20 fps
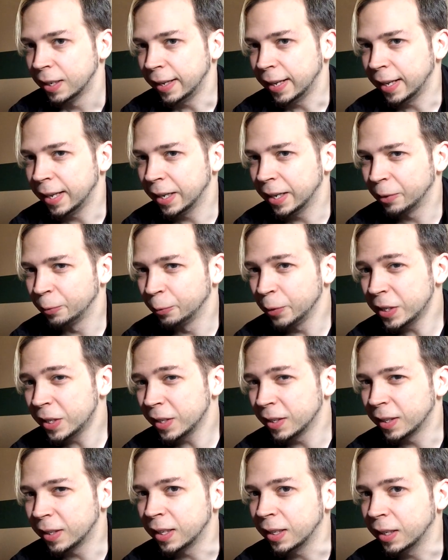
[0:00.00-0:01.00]
And
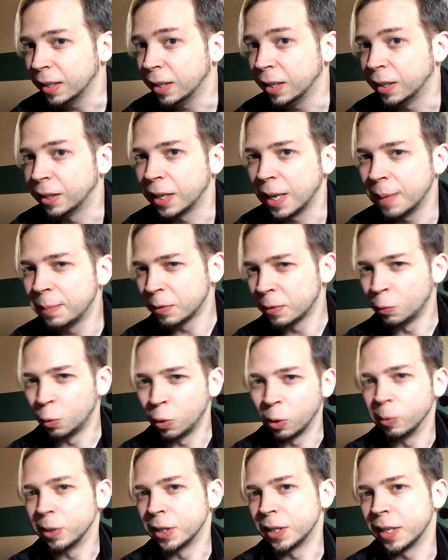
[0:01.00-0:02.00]
recently, Games of
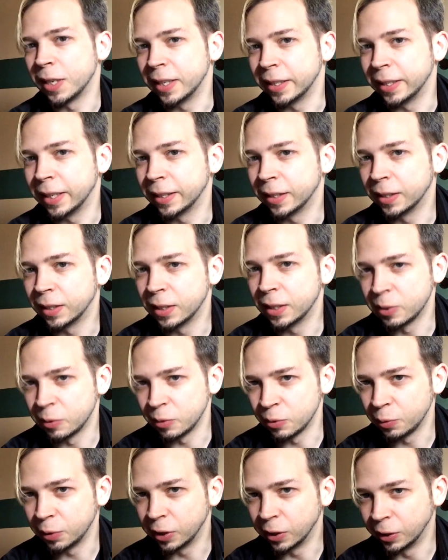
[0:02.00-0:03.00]
War was saying that this
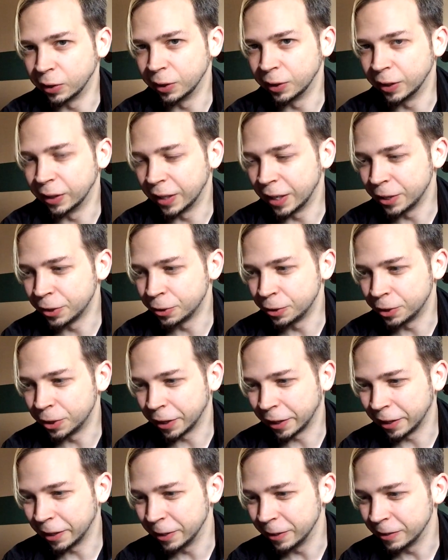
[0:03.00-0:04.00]
was really good and I should
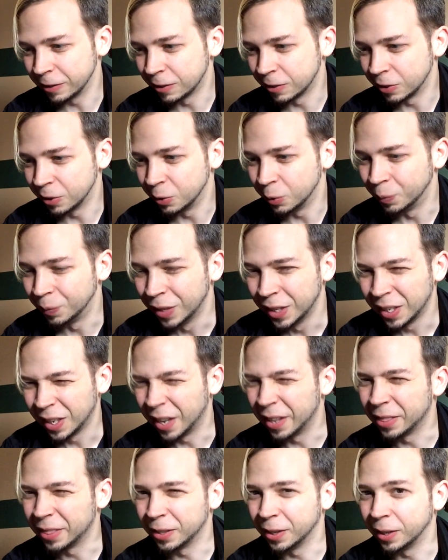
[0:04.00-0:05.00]
check it out. So
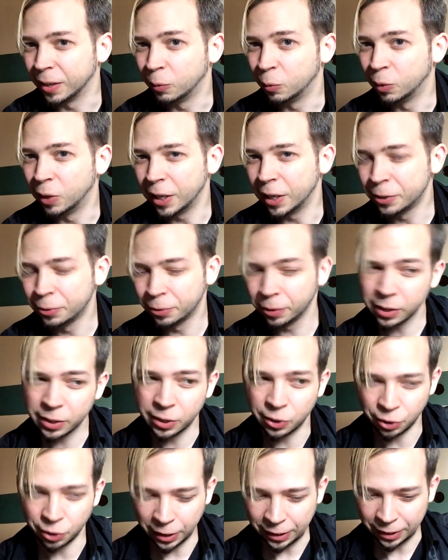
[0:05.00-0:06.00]
I thought, well, I
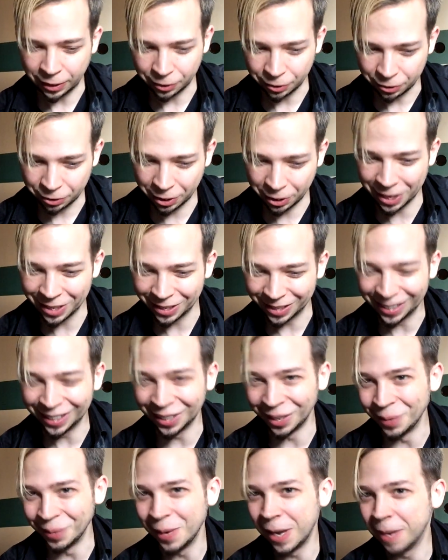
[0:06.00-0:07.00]
trust Josh.
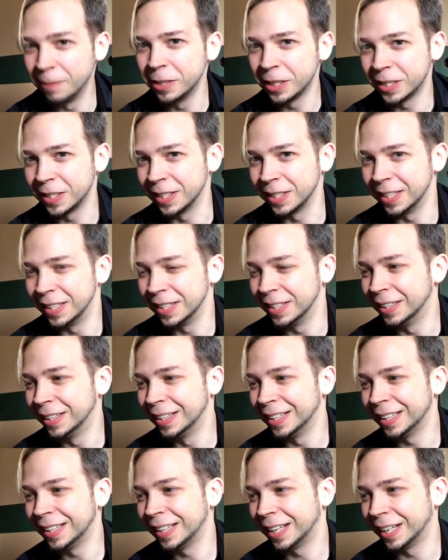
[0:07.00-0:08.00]
obviously,
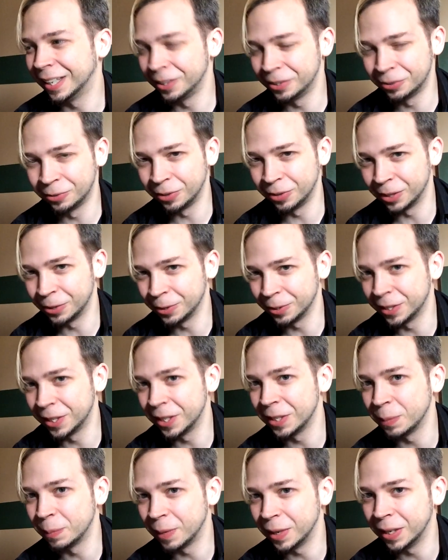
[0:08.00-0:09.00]
I trust
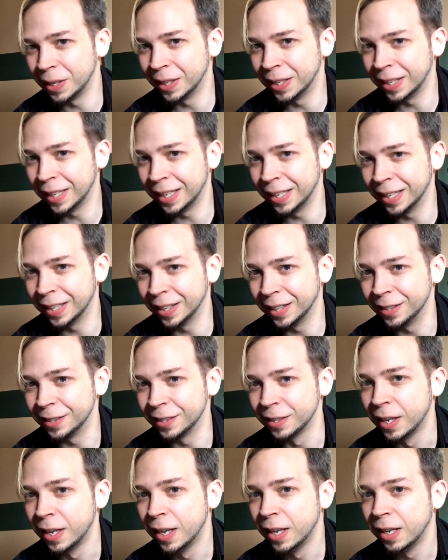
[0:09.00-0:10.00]
his opinion,
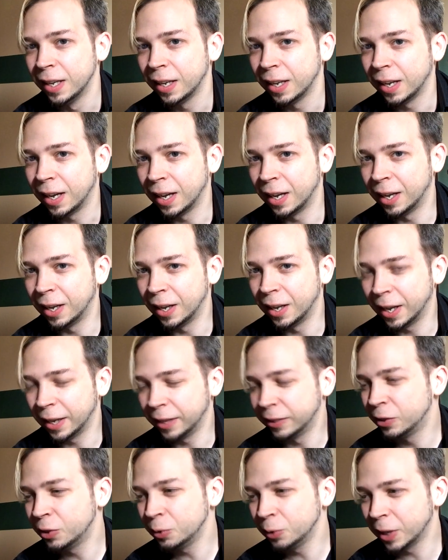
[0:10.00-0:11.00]
and
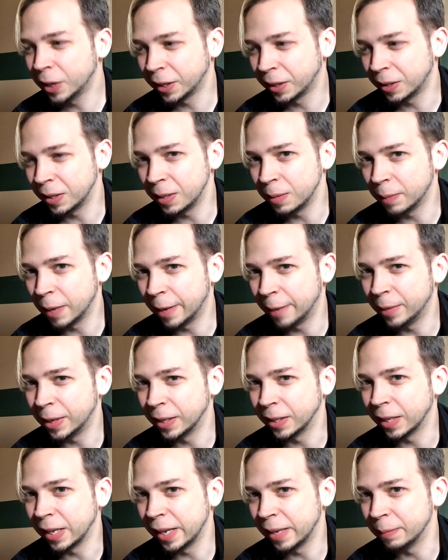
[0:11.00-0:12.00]
I do like the
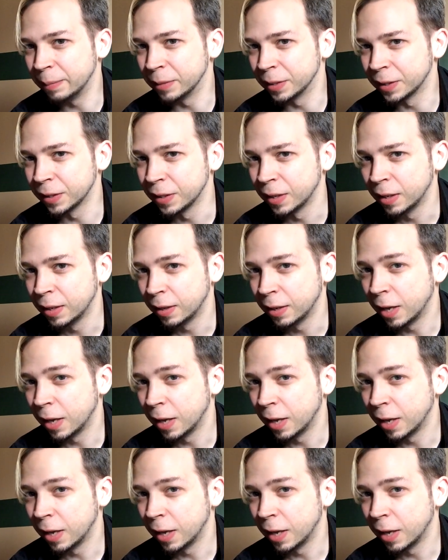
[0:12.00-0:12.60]
Batman games.